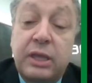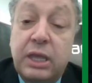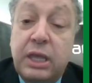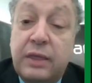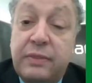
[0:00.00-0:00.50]

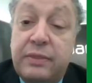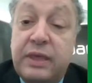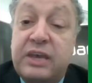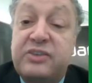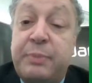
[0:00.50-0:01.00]

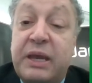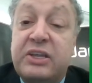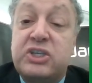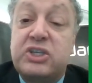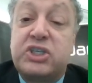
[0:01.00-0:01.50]
changes
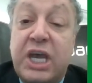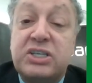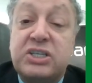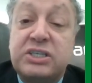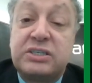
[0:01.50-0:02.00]
and
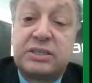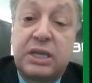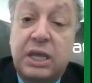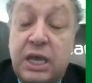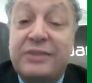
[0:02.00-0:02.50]
trends
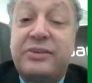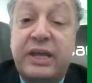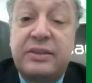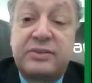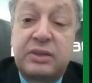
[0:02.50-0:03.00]
in
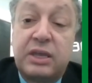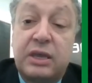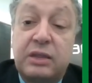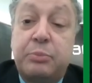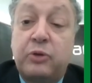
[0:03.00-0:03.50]
post-pandemic
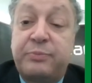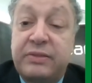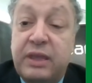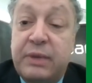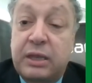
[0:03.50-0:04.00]

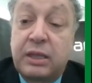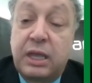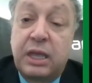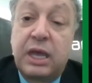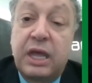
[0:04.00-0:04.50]
and the
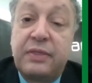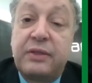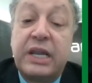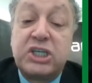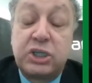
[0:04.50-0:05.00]
relation
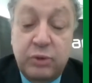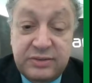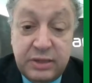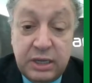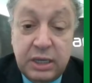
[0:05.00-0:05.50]
with
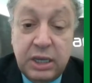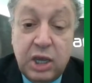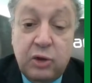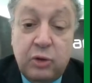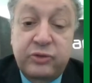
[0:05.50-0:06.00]
the
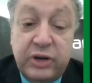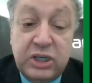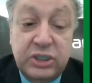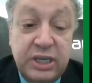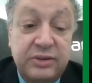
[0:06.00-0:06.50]
construction
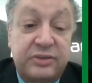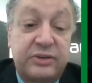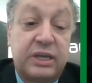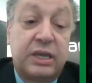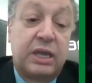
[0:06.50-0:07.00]

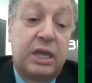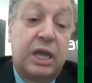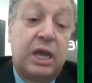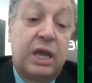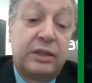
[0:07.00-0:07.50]
industry.
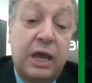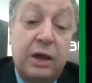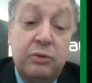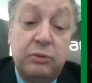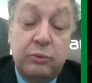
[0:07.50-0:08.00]

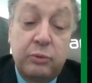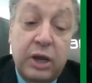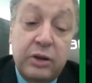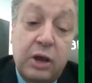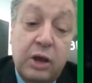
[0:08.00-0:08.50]
Now we
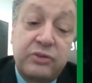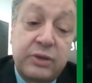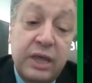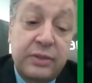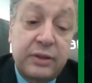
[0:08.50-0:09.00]
are going
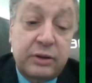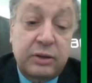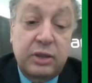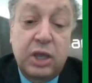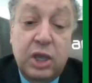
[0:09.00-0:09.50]
together
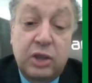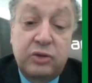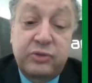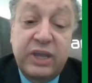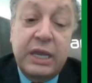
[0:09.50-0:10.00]

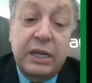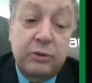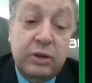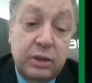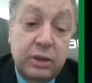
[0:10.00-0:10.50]
to take a
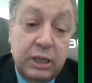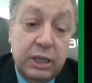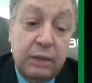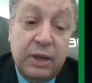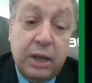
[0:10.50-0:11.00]
look
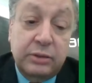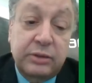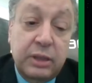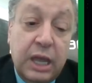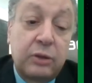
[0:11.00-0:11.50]
about
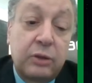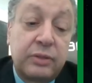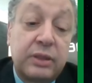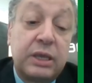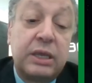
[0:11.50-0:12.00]

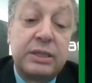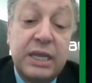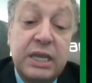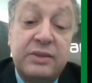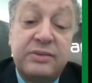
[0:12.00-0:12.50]
the
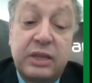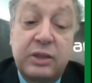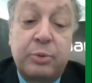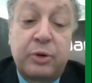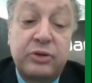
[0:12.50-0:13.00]
needs and
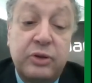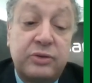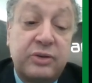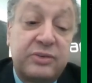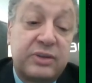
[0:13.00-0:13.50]

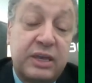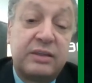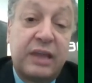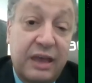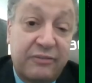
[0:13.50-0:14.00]
opportunities
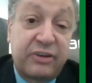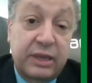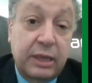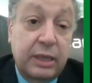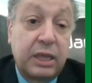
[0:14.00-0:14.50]
in Africa